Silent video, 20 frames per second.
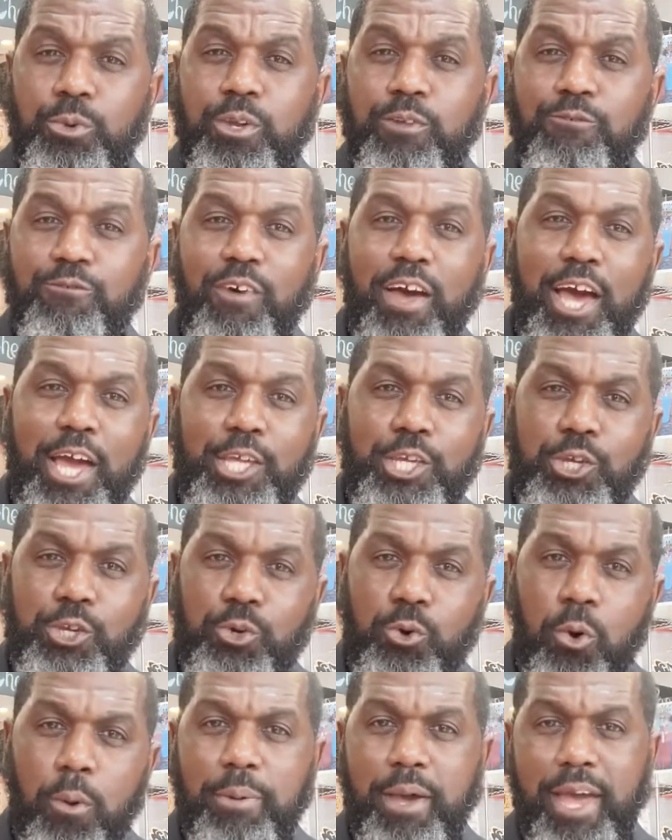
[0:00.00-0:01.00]
can find
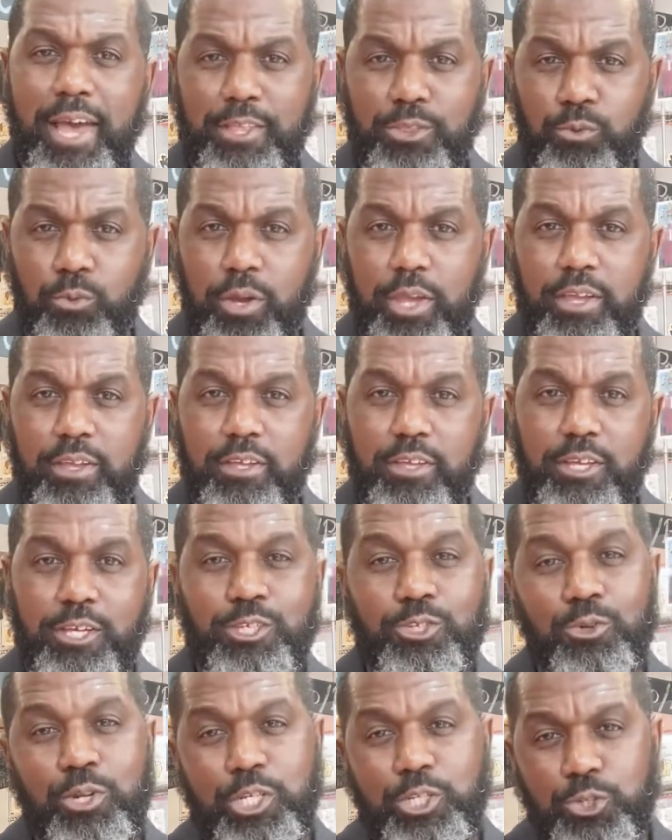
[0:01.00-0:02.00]
your pathway,
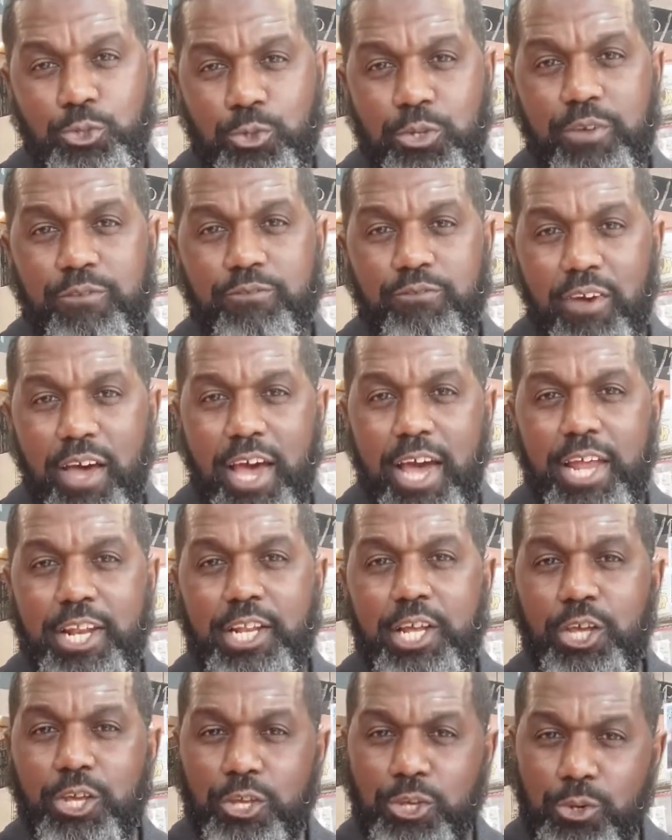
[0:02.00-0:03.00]
so that you can find
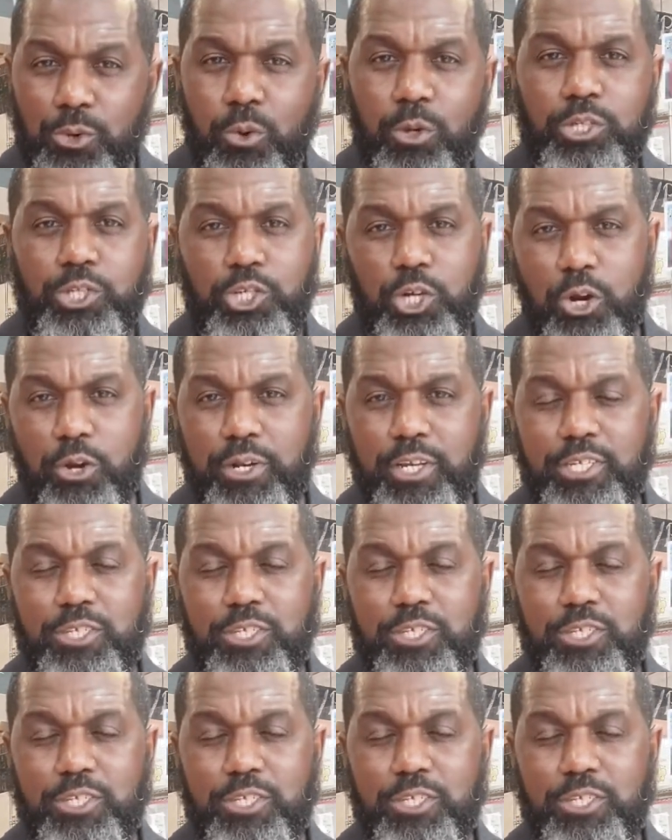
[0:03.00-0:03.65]
your journey,